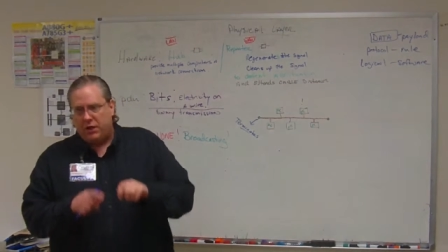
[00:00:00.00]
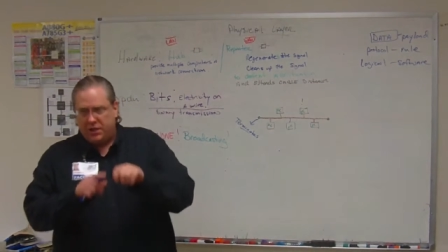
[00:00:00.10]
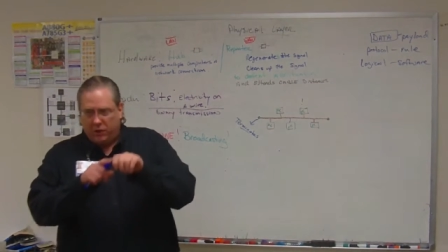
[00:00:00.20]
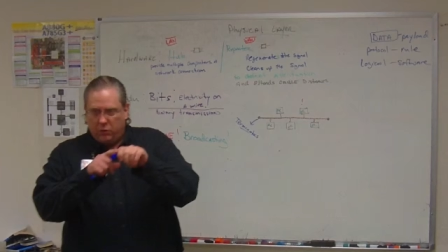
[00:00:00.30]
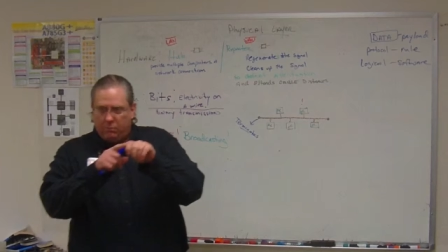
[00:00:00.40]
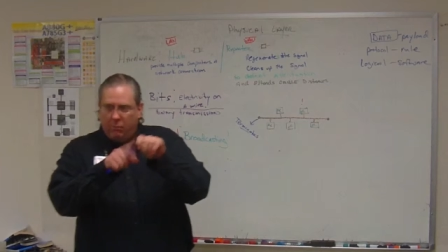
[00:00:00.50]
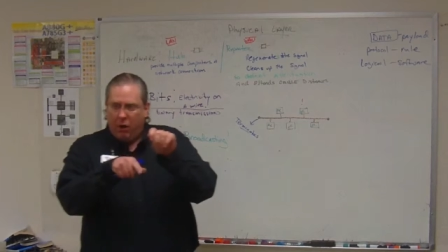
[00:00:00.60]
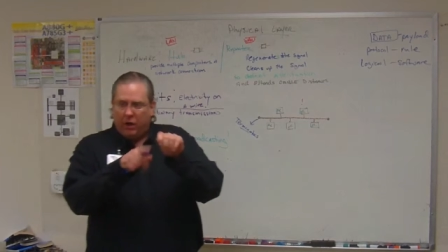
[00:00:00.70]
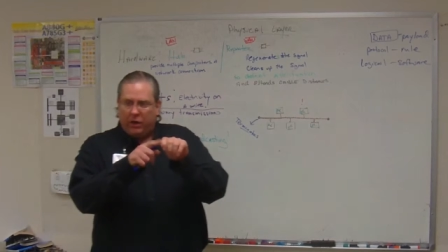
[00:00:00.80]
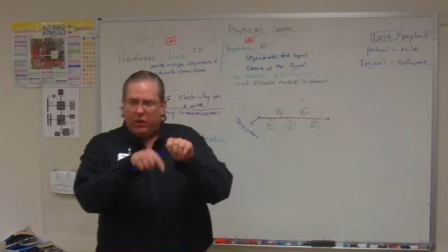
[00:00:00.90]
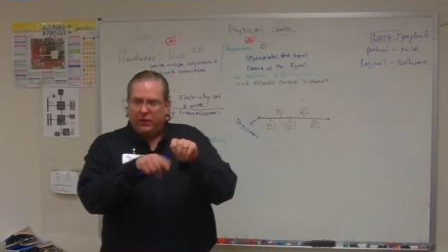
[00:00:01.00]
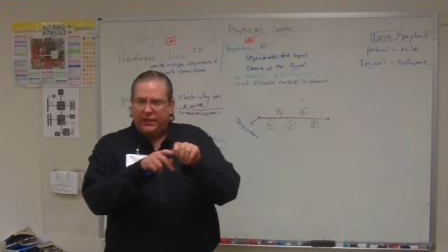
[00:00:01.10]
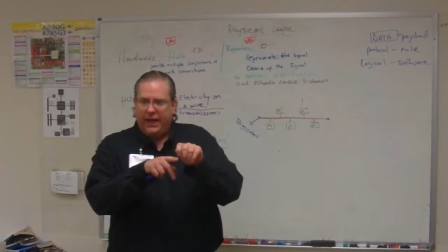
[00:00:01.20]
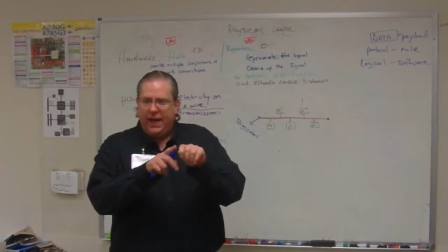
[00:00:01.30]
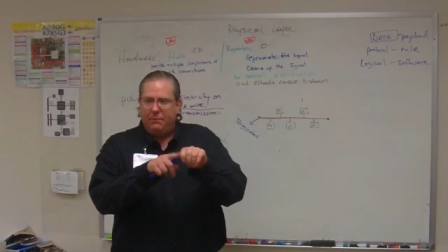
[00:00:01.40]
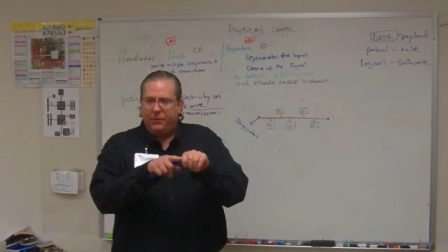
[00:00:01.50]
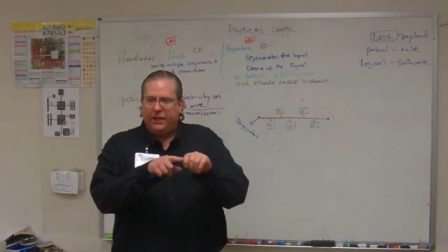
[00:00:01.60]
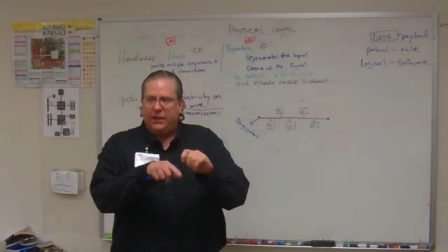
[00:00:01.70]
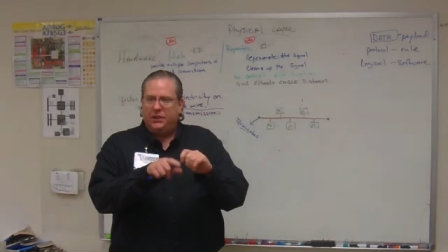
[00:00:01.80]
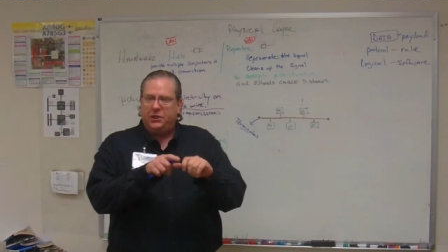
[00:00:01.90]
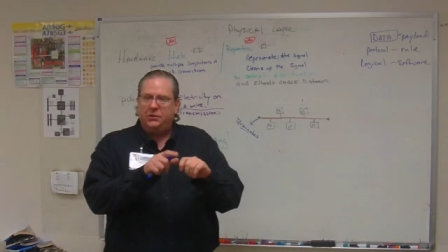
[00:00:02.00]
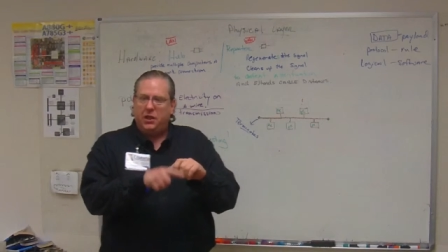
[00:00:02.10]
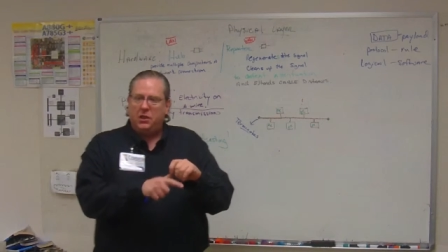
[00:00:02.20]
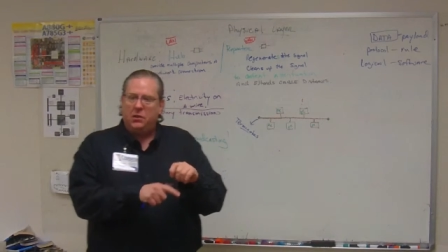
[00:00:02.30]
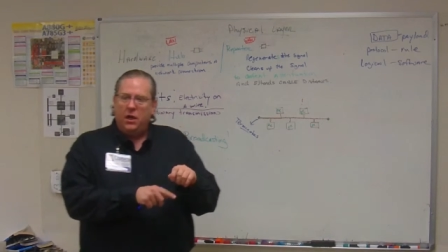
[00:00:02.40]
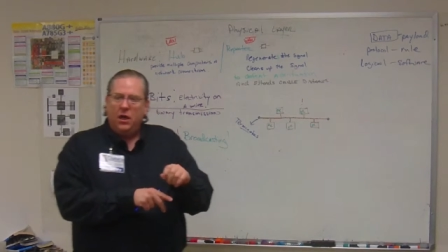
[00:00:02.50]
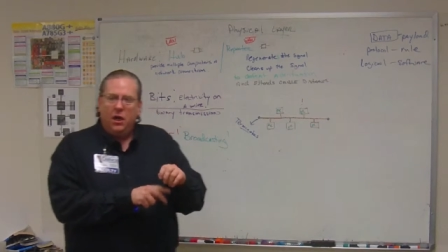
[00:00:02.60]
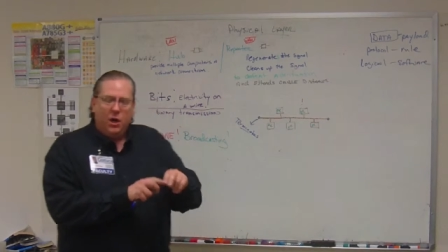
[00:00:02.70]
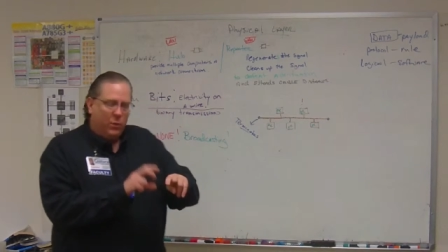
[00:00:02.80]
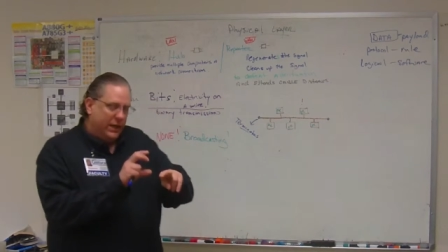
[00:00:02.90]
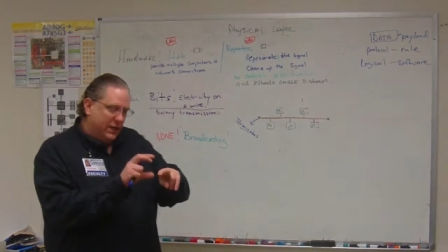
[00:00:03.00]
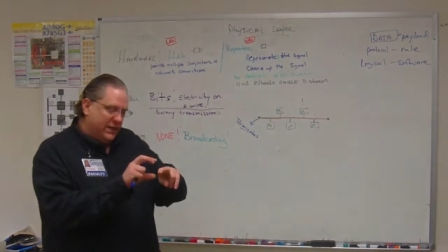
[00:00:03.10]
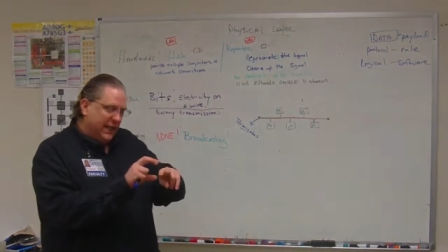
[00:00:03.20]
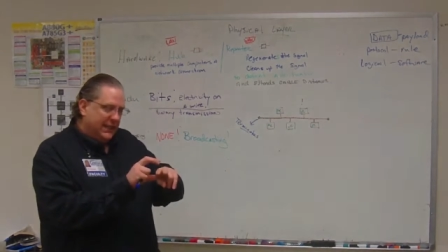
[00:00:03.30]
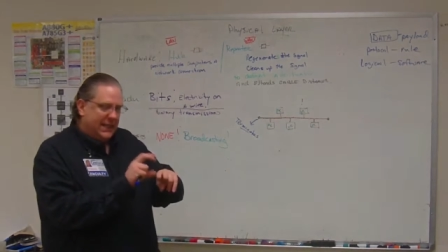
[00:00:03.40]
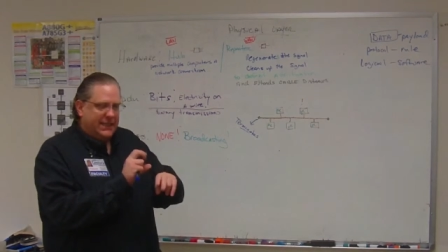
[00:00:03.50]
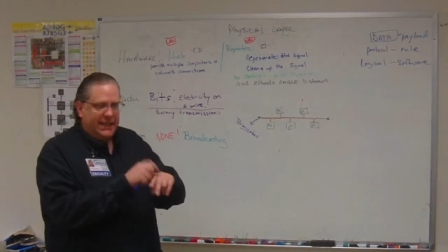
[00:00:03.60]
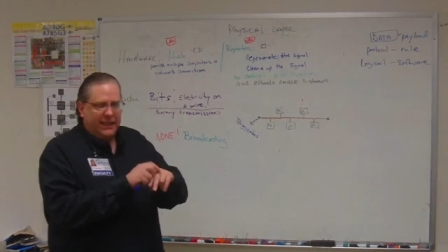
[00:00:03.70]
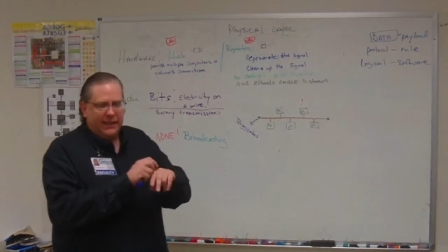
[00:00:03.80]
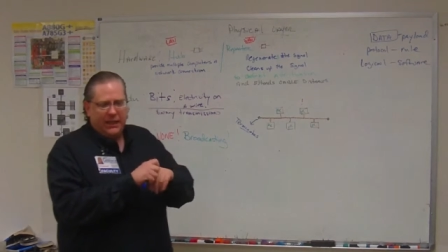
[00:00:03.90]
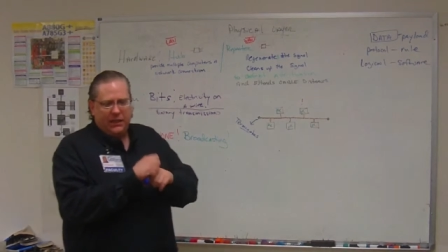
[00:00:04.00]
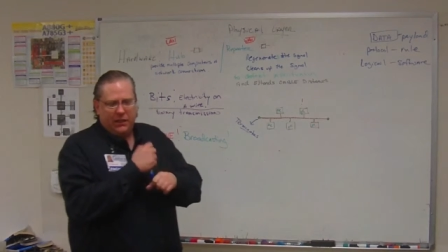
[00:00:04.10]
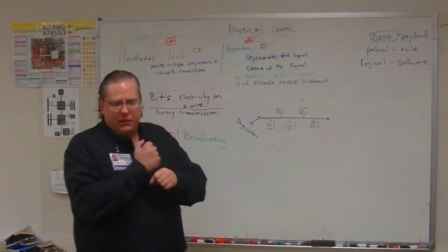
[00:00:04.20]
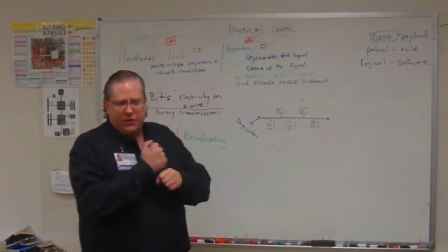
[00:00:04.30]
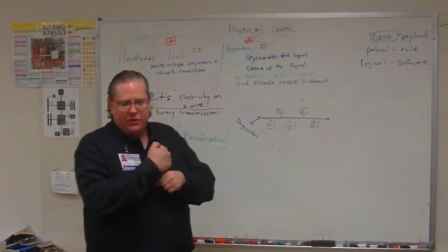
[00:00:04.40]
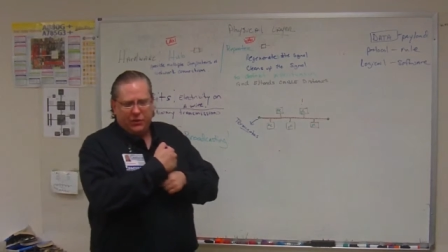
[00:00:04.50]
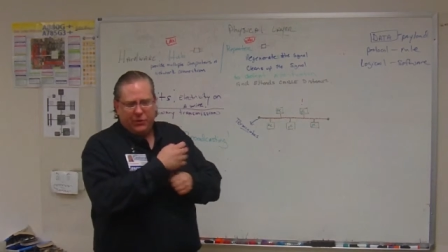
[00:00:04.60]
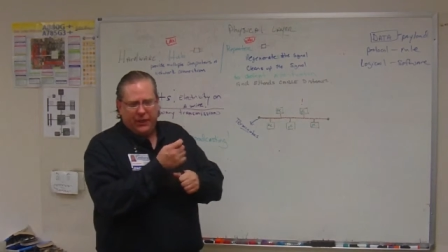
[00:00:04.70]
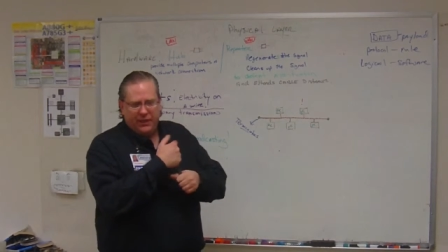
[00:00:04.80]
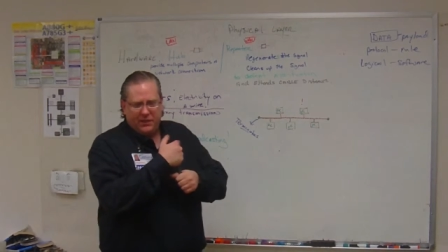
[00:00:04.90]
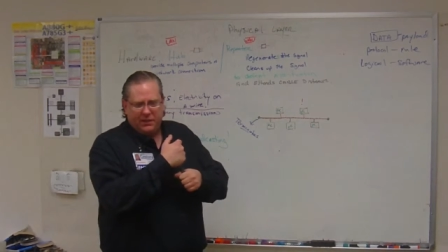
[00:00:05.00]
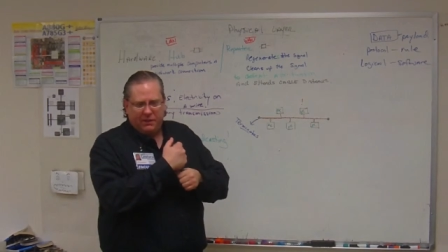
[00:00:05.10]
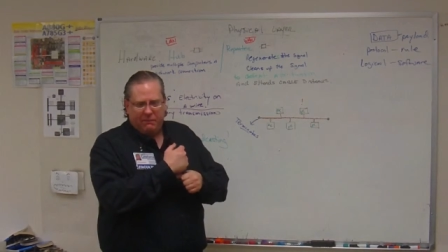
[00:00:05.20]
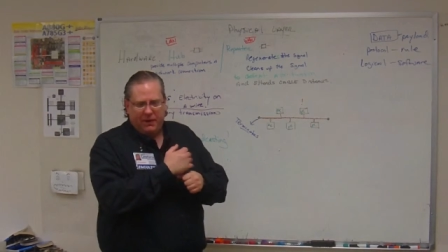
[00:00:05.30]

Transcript: There's a little mark on the cable that lets you know where to take that T connector and screw it in so that the